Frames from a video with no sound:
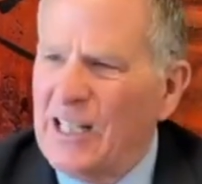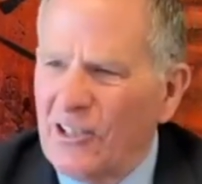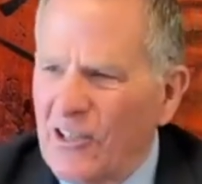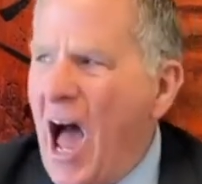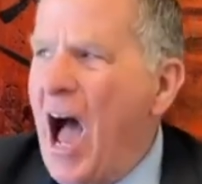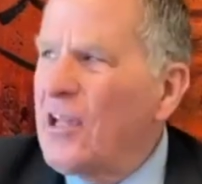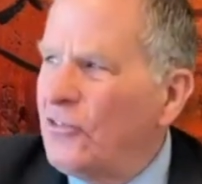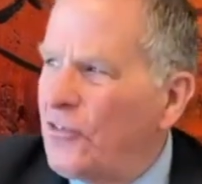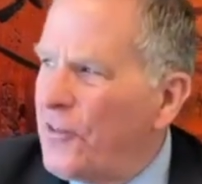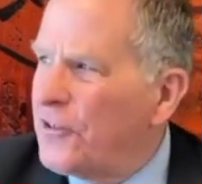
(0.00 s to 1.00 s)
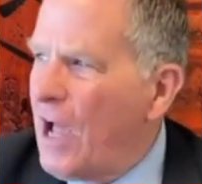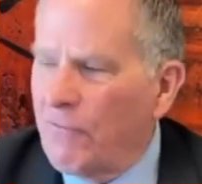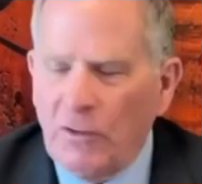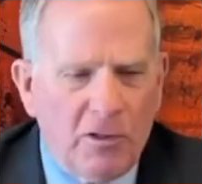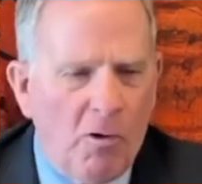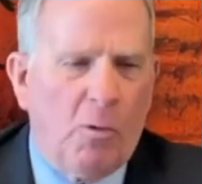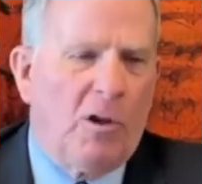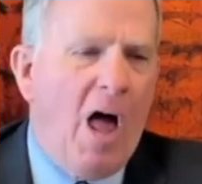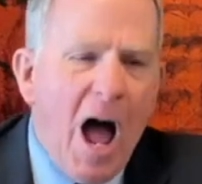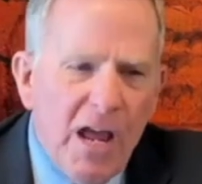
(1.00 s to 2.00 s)
lies of the devil, or
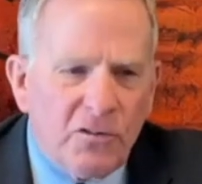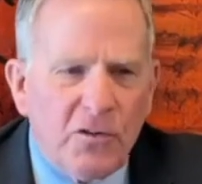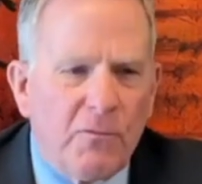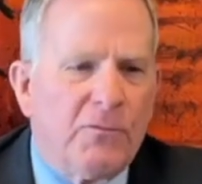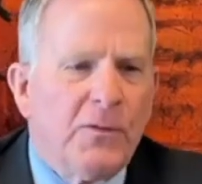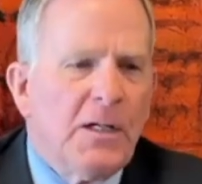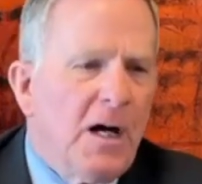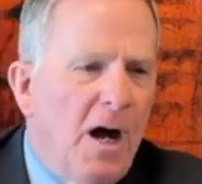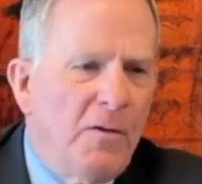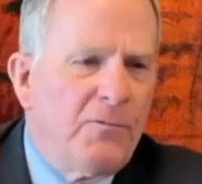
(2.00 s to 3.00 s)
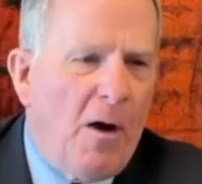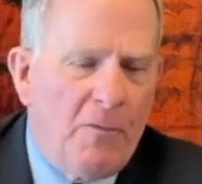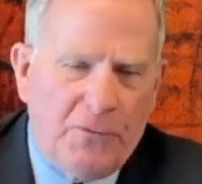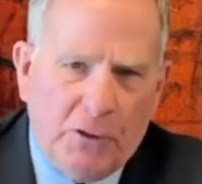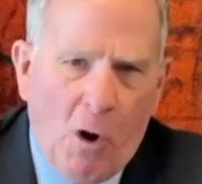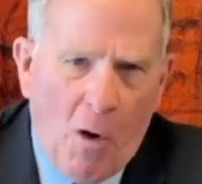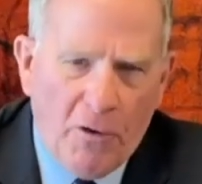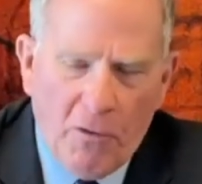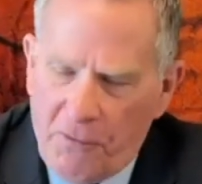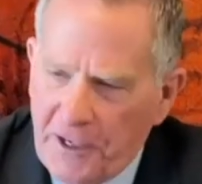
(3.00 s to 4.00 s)
lies of your
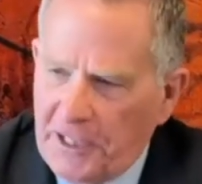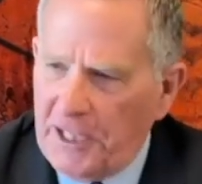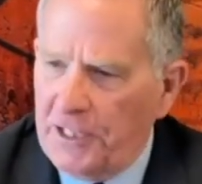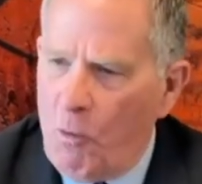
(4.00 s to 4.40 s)
carnal thinking,